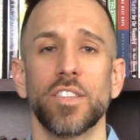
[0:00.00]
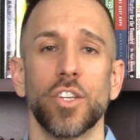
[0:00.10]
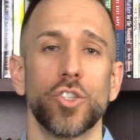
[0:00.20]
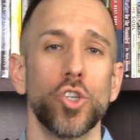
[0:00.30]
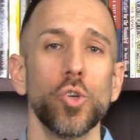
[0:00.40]

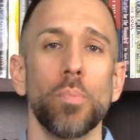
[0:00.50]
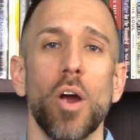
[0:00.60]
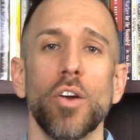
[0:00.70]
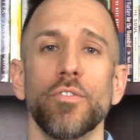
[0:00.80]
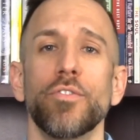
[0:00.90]

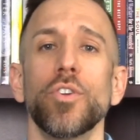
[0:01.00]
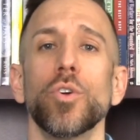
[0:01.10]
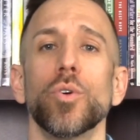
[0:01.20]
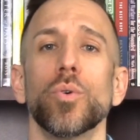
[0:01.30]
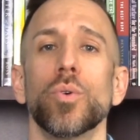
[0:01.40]
two-part
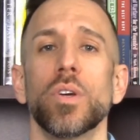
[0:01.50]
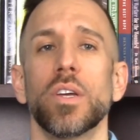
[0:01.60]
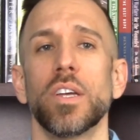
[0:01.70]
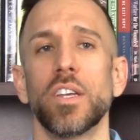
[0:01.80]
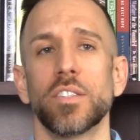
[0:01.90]
view
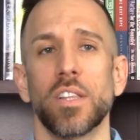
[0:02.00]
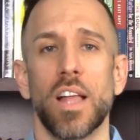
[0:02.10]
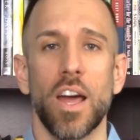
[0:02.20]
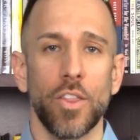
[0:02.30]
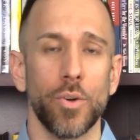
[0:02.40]
is a
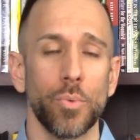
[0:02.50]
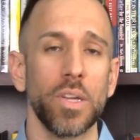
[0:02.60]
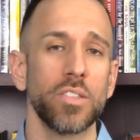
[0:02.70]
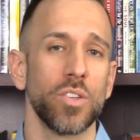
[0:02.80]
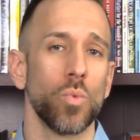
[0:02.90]
lot of the
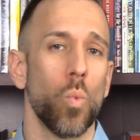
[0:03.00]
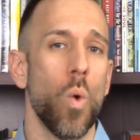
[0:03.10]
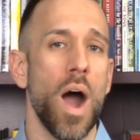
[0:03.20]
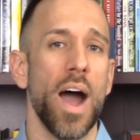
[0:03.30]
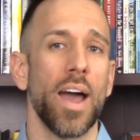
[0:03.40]
reason
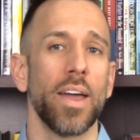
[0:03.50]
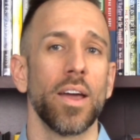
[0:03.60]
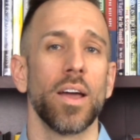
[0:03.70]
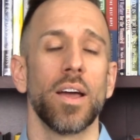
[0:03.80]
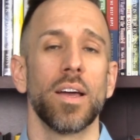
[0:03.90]
why
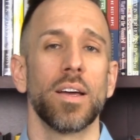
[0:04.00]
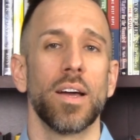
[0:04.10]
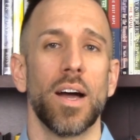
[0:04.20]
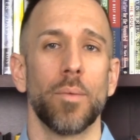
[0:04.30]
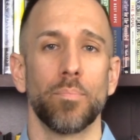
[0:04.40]

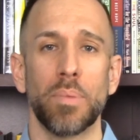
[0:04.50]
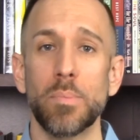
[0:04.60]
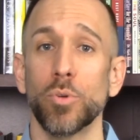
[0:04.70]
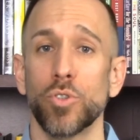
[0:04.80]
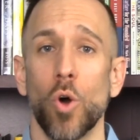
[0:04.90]

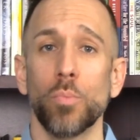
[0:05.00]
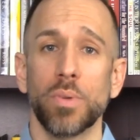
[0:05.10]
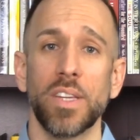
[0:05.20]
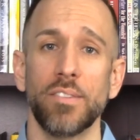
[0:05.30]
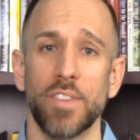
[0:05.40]
people don't
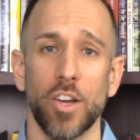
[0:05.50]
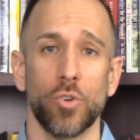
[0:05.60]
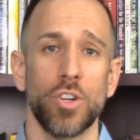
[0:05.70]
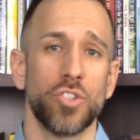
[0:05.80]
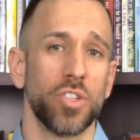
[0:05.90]
believe that
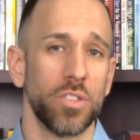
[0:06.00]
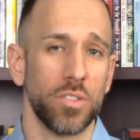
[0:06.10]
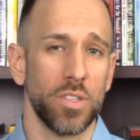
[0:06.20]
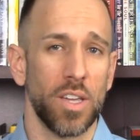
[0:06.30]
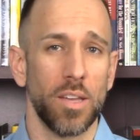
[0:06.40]
Christians
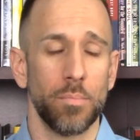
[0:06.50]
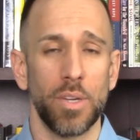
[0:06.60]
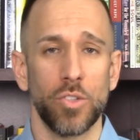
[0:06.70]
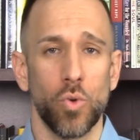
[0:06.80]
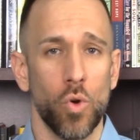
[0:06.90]
can
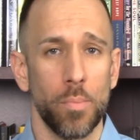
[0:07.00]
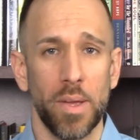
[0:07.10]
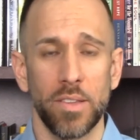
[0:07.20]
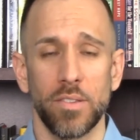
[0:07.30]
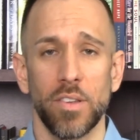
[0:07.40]
be
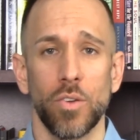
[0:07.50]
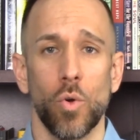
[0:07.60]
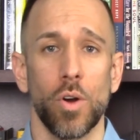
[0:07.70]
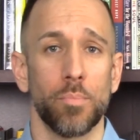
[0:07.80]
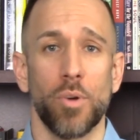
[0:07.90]
tormented
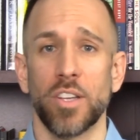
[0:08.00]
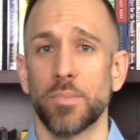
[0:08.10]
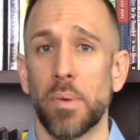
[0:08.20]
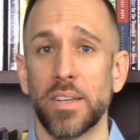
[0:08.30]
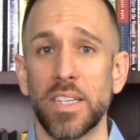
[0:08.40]
or oppressed
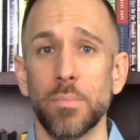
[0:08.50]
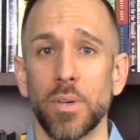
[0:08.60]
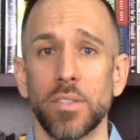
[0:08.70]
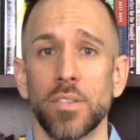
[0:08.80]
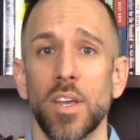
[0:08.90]
by
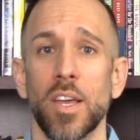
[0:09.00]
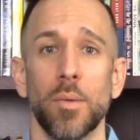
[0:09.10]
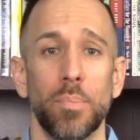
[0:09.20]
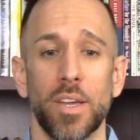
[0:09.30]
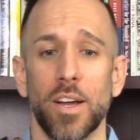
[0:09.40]
demons,
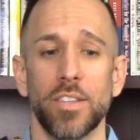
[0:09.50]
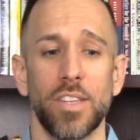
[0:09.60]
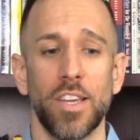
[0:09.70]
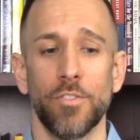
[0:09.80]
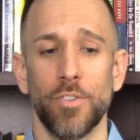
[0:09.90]
because
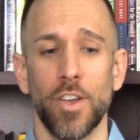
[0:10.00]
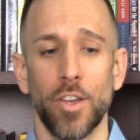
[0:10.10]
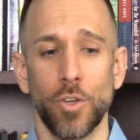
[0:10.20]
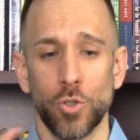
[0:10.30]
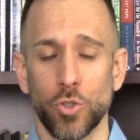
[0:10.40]
if
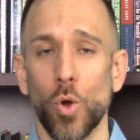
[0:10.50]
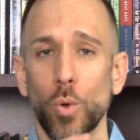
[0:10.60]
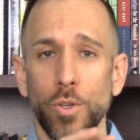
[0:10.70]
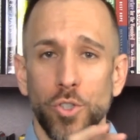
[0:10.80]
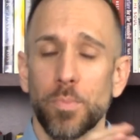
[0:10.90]
your soul
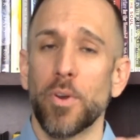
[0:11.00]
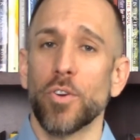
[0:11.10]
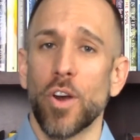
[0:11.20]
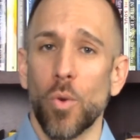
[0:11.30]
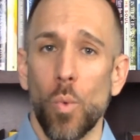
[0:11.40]
and your spirit
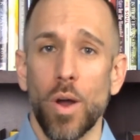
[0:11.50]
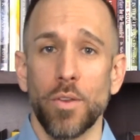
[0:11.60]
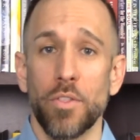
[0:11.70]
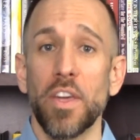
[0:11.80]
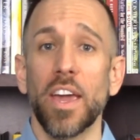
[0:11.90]
are one
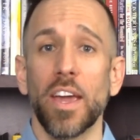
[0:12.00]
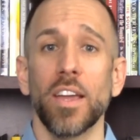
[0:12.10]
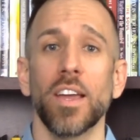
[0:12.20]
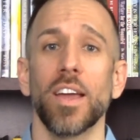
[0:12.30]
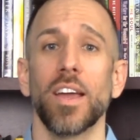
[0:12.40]

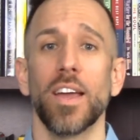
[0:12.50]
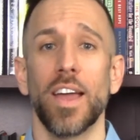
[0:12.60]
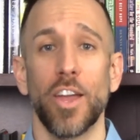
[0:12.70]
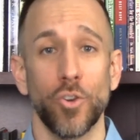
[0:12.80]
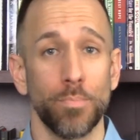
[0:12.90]
thing
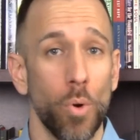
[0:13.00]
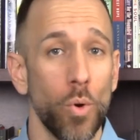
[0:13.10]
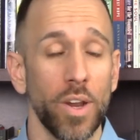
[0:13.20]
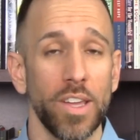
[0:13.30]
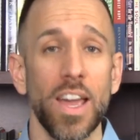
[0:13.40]
and you're
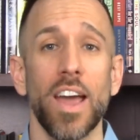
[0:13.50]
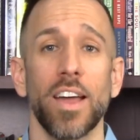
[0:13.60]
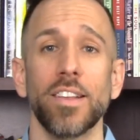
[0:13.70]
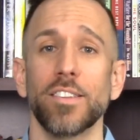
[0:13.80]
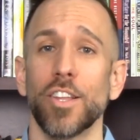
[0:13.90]
born
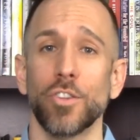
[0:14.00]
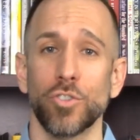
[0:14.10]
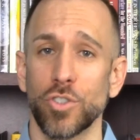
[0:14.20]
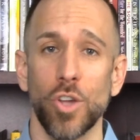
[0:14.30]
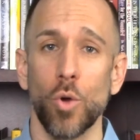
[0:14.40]
again, then
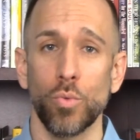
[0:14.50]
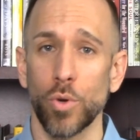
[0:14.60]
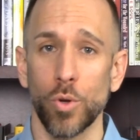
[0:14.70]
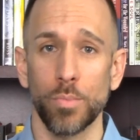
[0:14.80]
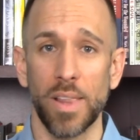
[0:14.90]
there's no
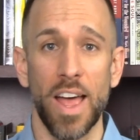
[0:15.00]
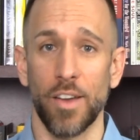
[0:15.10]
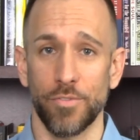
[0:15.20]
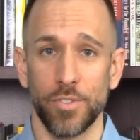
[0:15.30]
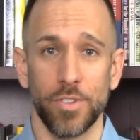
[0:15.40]
room
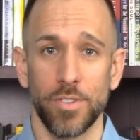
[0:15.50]
left.